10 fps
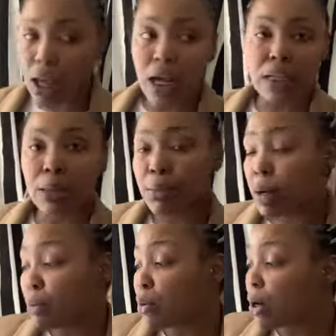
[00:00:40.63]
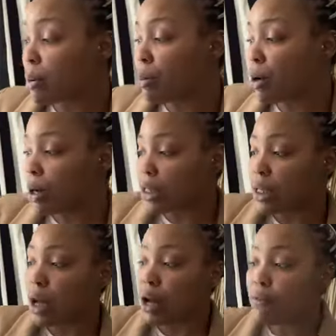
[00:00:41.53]
Some important parts
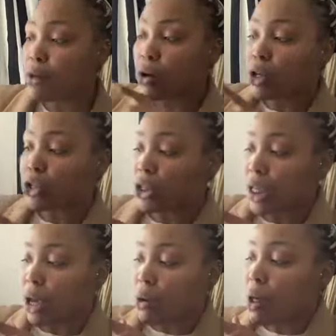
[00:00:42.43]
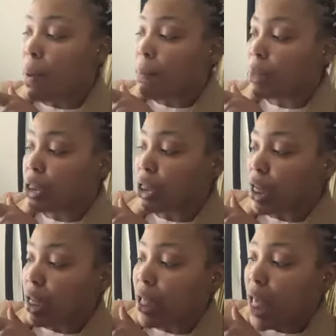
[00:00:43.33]
of the ultrasound machine
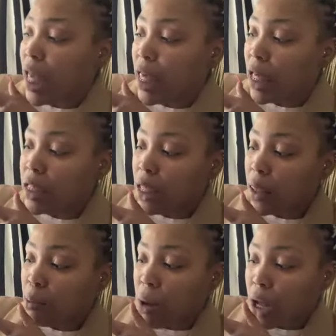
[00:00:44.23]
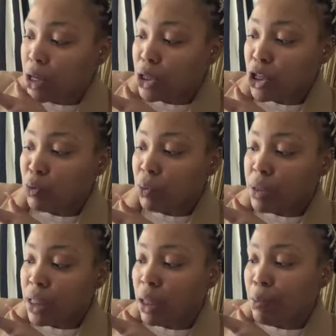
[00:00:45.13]
is the monitor, where we see
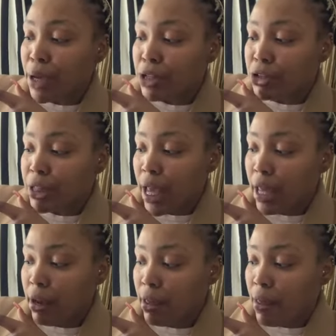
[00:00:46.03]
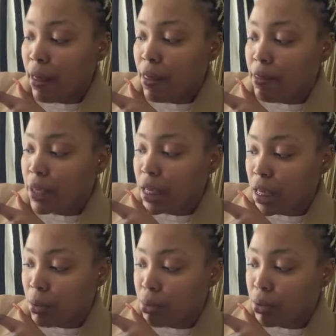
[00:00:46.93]
the pictures at, the
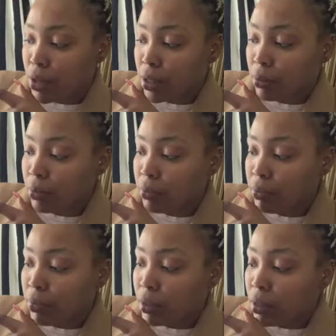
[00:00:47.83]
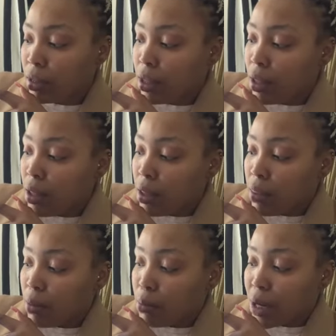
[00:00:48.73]
keyboard, the
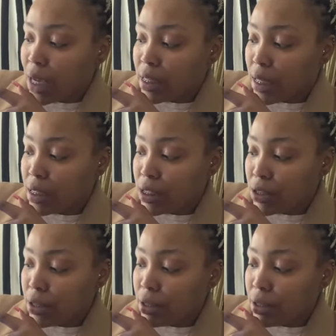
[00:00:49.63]
processor,